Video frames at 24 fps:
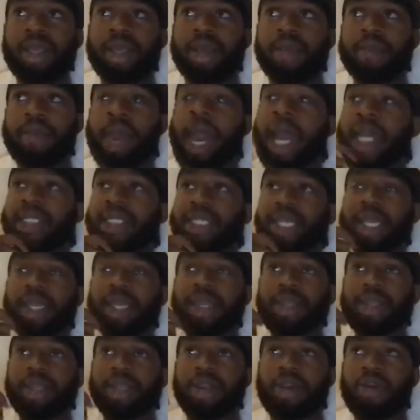But I
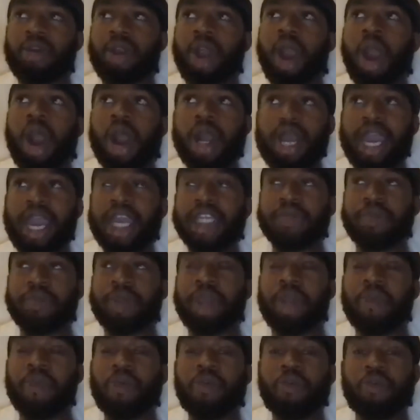said, can't catch me, I
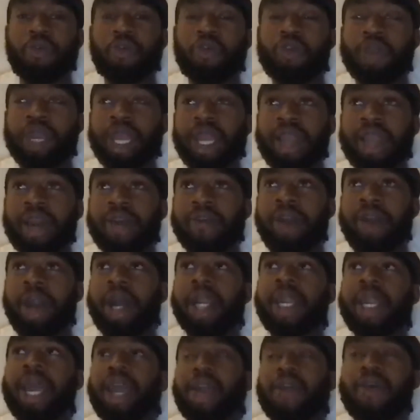won't fall in love,
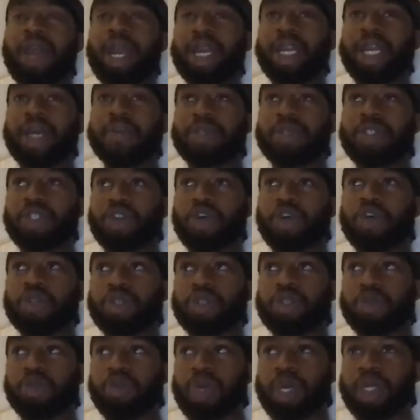can't lack right now, I'm the
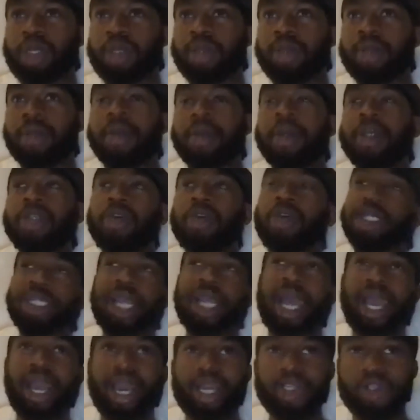chosen one. So it's
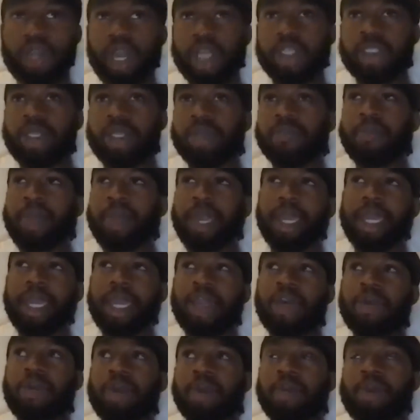like I try to make it a
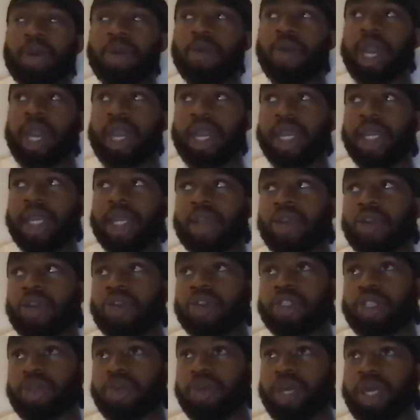little bit poetic and
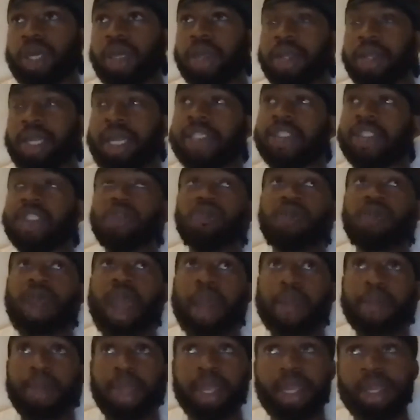allude to it. That's the
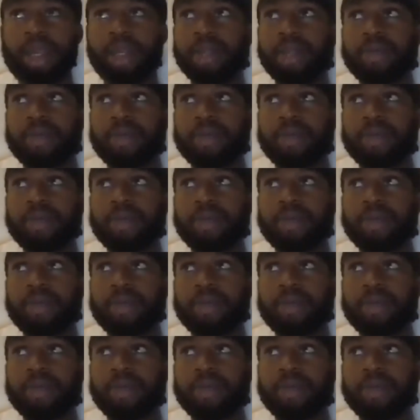rapping.